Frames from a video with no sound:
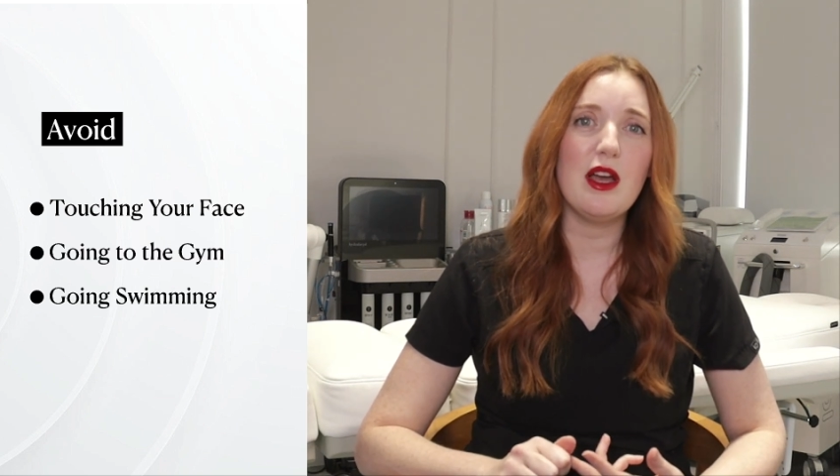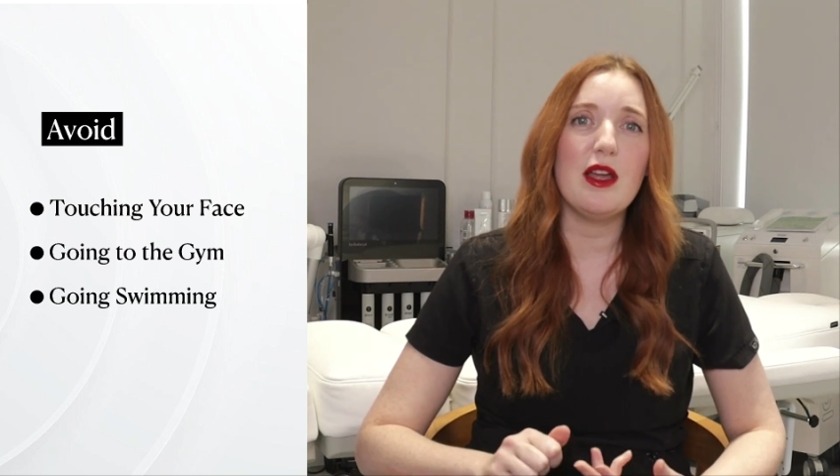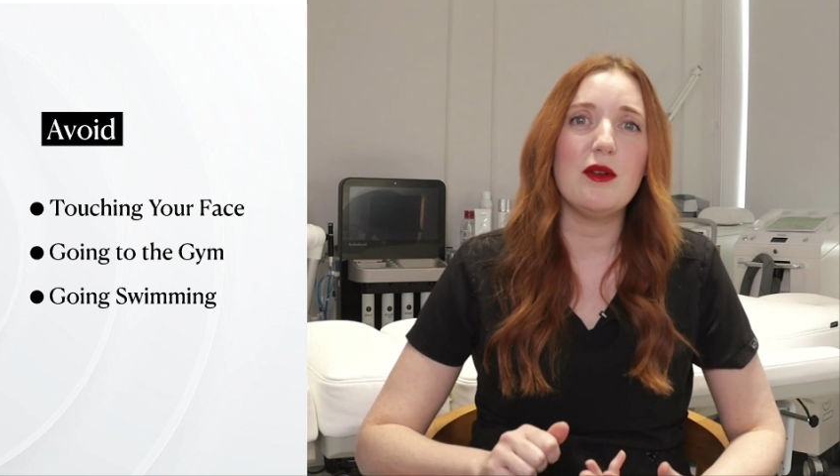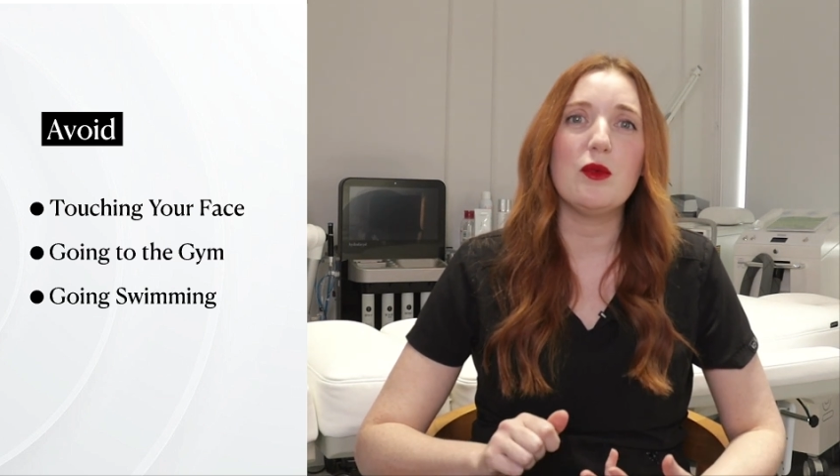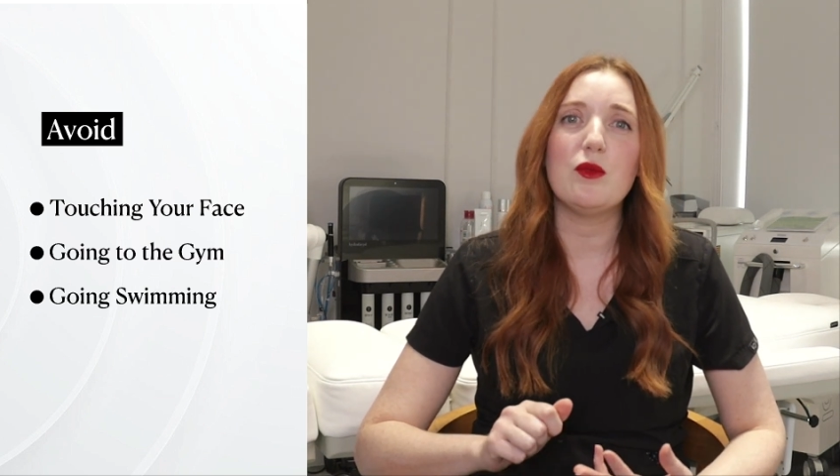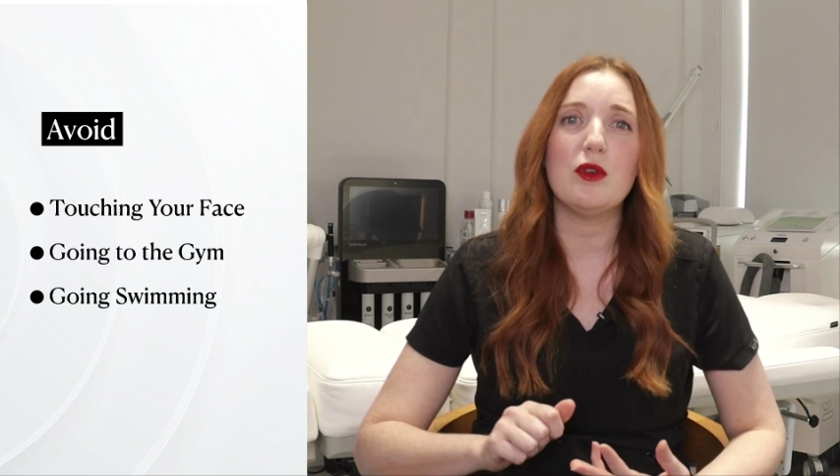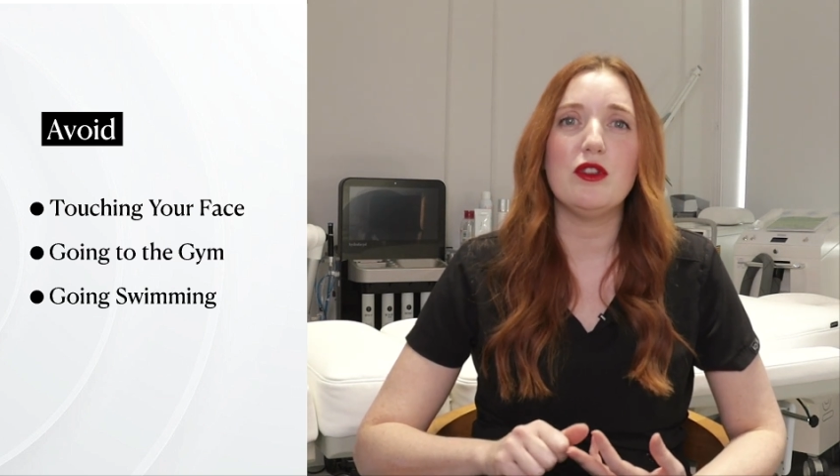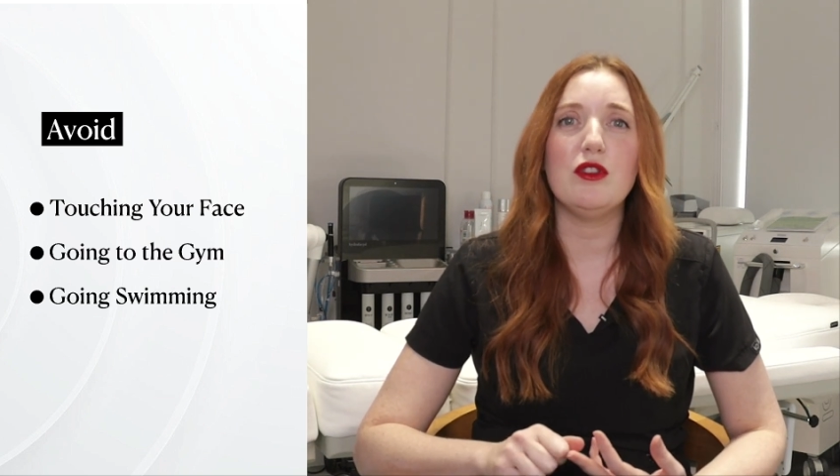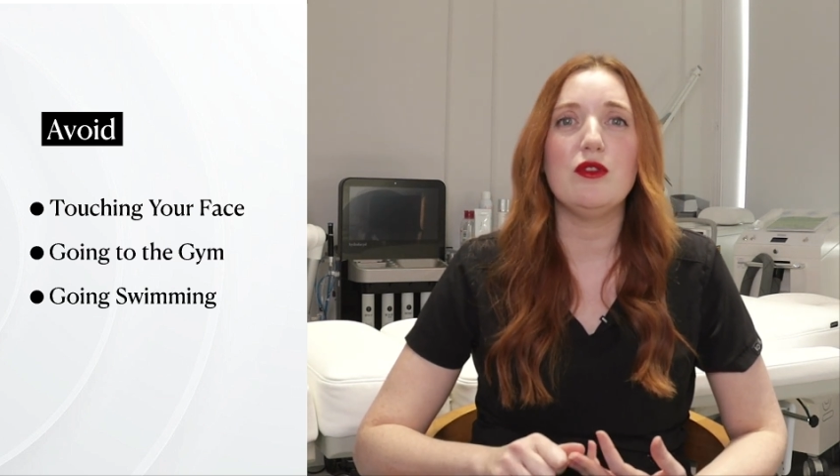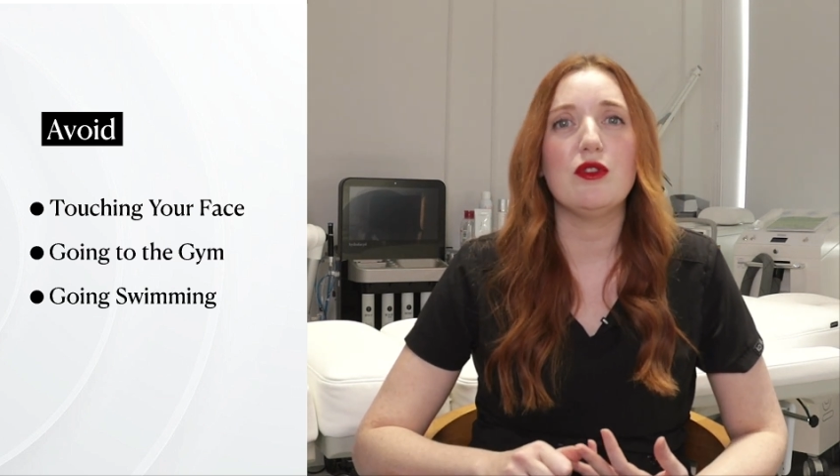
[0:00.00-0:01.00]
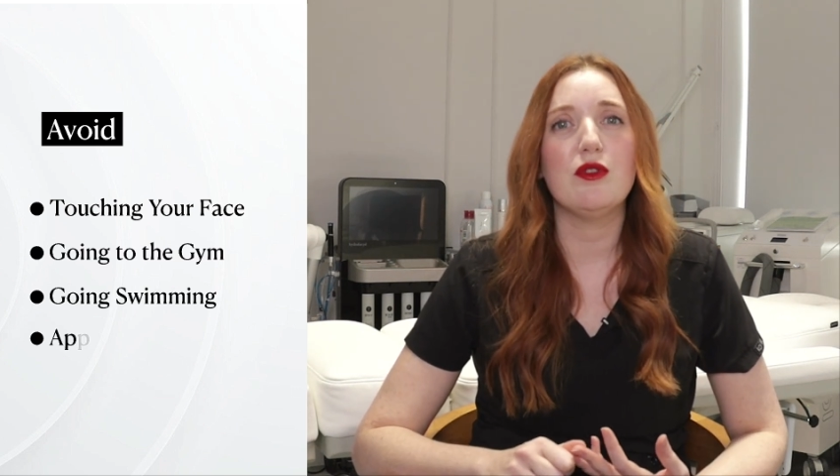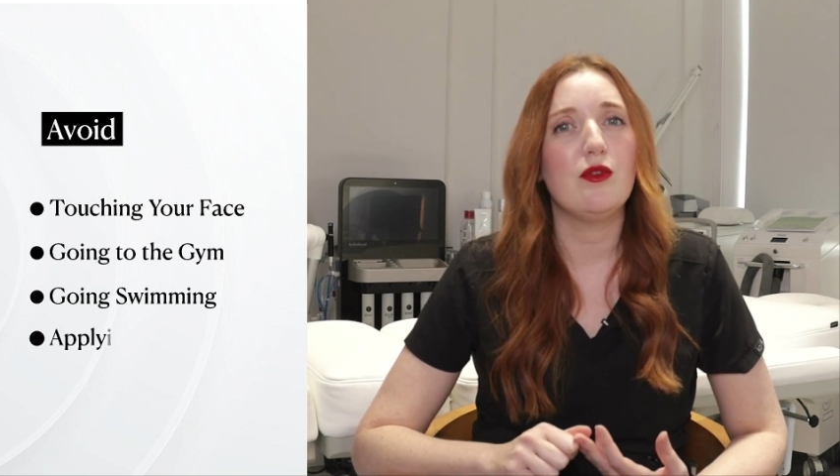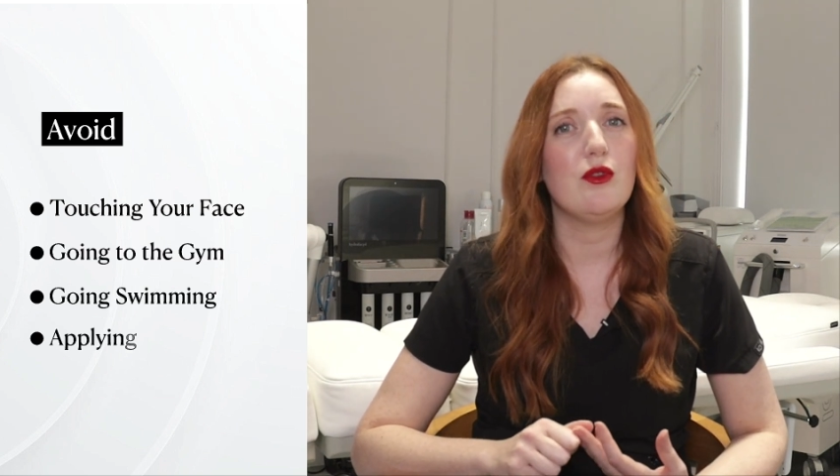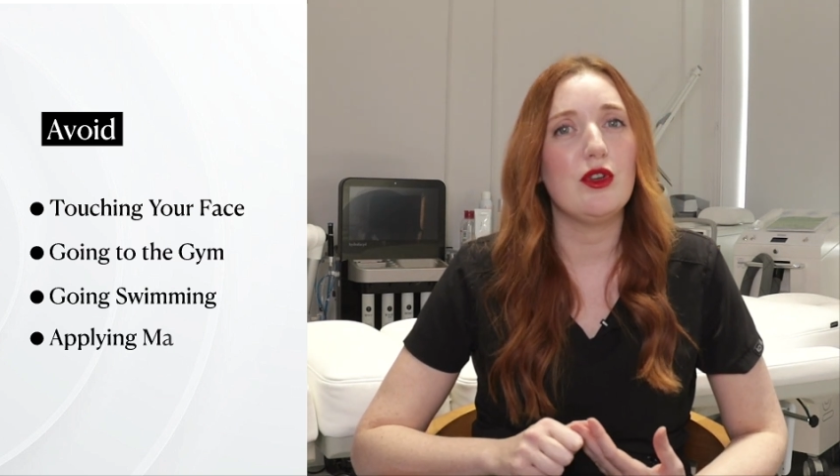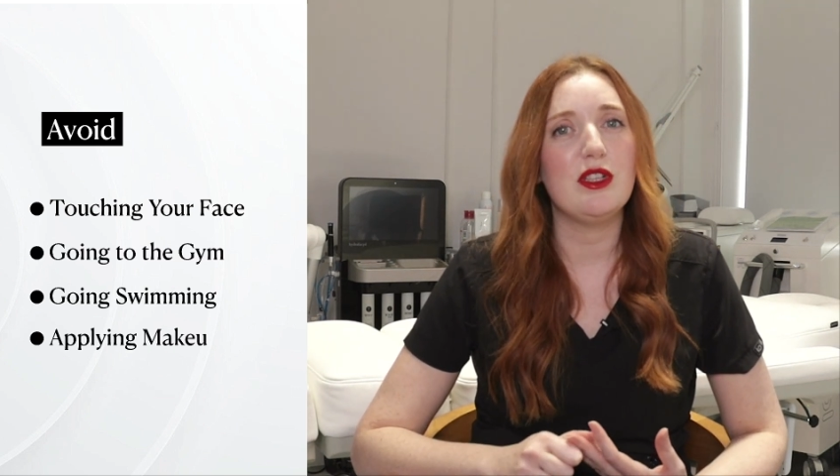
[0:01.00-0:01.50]
and we'd want you to
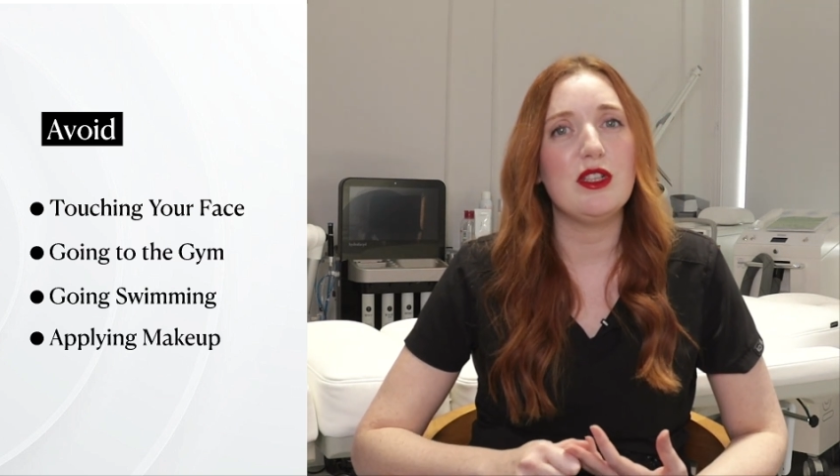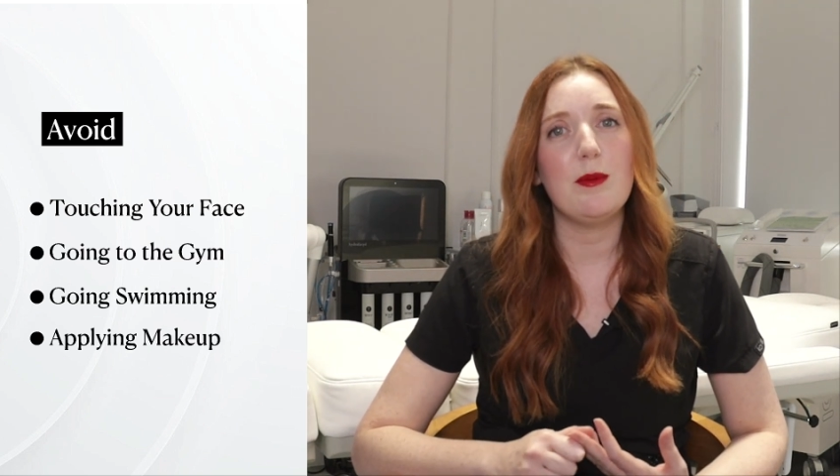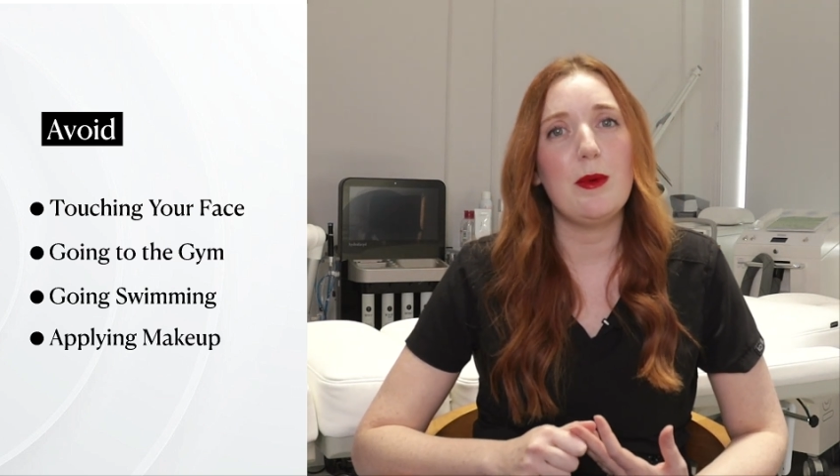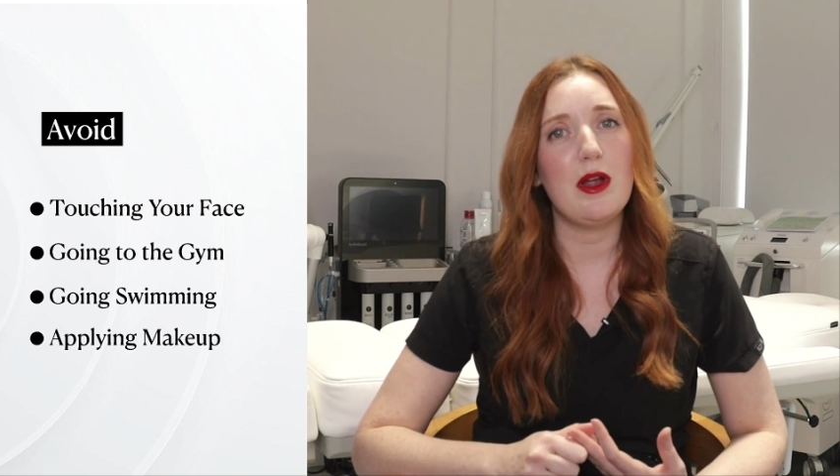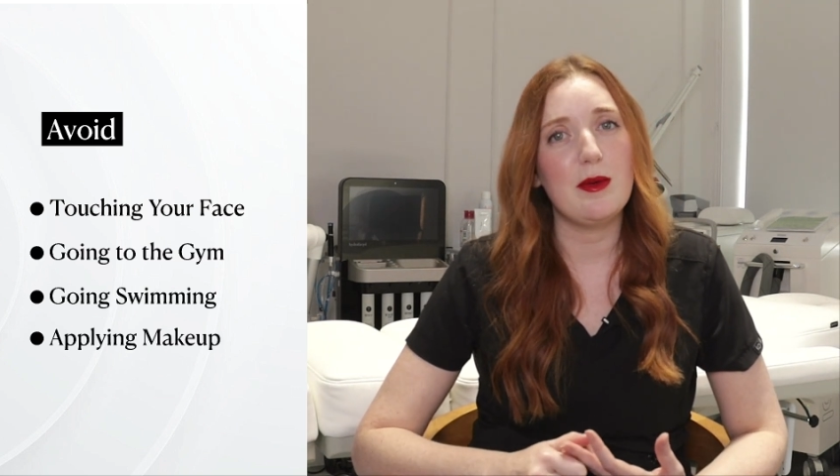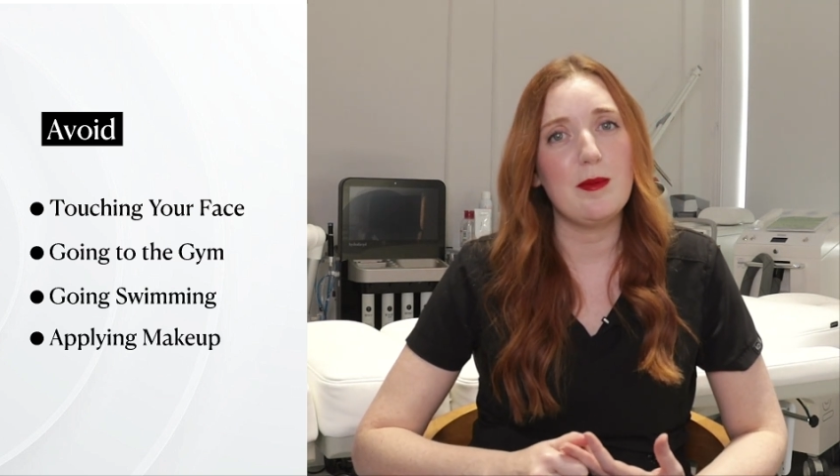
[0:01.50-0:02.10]
avoid applying